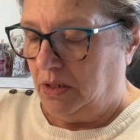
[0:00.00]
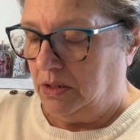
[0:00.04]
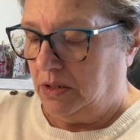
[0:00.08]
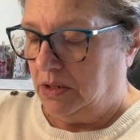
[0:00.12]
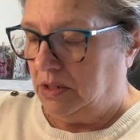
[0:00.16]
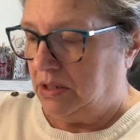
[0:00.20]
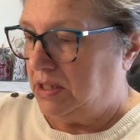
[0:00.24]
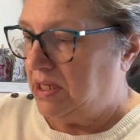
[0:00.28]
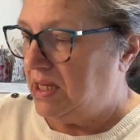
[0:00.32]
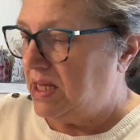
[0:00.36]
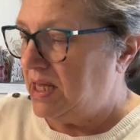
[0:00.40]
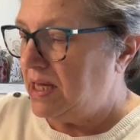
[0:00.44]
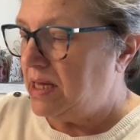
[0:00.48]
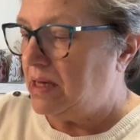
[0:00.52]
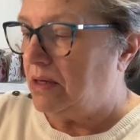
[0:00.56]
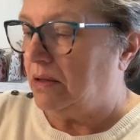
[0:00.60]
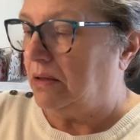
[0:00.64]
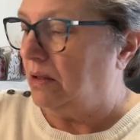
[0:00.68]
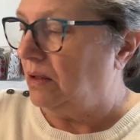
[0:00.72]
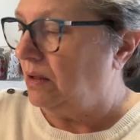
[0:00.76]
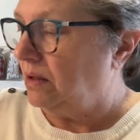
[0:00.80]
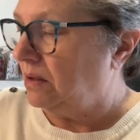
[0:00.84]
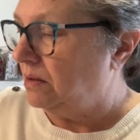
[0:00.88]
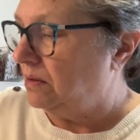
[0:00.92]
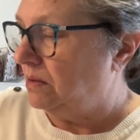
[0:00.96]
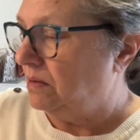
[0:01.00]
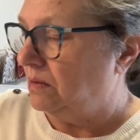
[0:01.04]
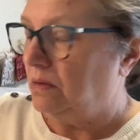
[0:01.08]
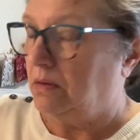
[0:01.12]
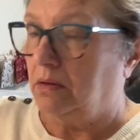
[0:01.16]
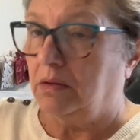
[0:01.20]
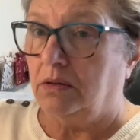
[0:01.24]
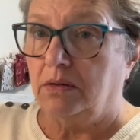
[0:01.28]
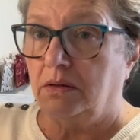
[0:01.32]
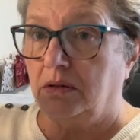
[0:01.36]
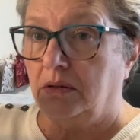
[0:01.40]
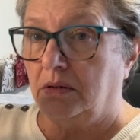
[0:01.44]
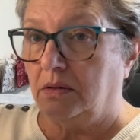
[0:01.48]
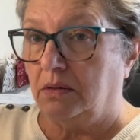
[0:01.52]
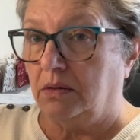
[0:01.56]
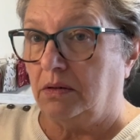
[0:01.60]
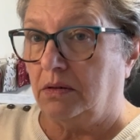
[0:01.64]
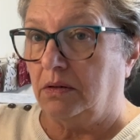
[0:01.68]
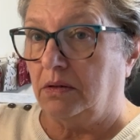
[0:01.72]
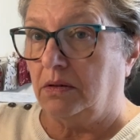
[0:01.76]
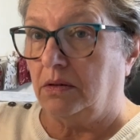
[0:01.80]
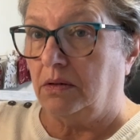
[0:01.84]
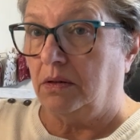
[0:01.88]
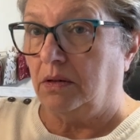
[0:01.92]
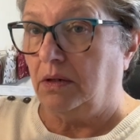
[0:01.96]
teal,
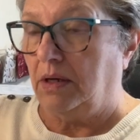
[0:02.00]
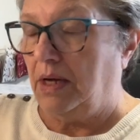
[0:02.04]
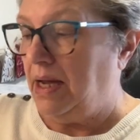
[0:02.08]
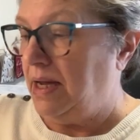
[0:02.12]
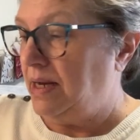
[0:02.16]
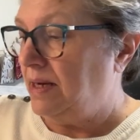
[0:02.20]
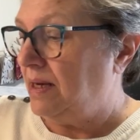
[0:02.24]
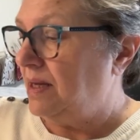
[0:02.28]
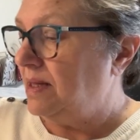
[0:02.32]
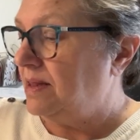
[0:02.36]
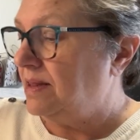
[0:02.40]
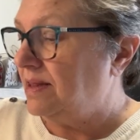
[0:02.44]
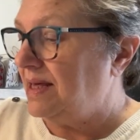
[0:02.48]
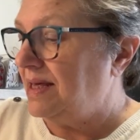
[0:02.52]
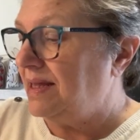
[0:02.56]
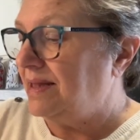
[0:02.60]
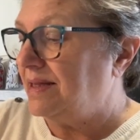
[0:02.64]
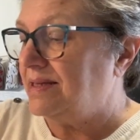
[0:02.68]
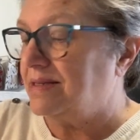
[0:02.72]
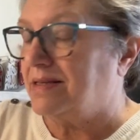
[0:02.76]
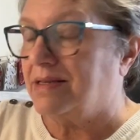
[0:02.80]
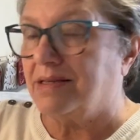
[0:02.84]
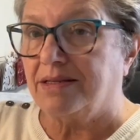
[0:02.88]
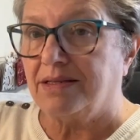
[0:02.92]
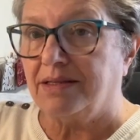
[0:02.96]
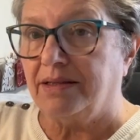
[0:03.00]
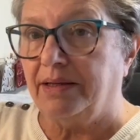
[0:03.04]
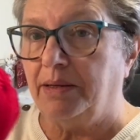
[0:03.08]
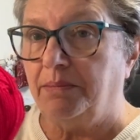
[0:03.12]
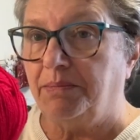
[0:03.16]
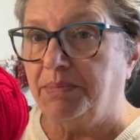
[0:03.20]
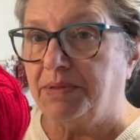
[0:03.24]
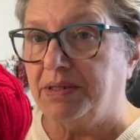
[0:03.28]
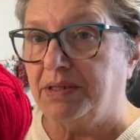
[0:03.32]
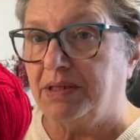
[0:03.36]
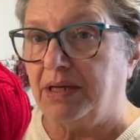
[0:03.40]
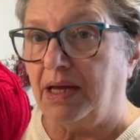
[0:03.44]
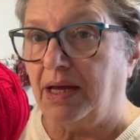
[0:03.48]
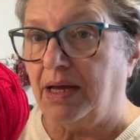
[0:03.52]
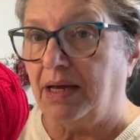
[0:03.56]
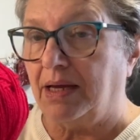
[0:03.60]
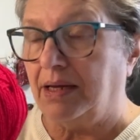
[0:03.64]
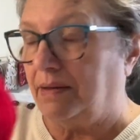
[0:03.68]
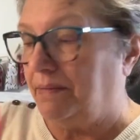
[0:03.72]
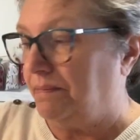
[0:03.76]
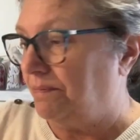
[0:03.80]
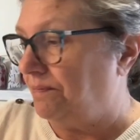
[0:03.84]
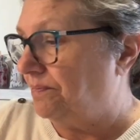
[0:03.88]
and I think this is lipstick.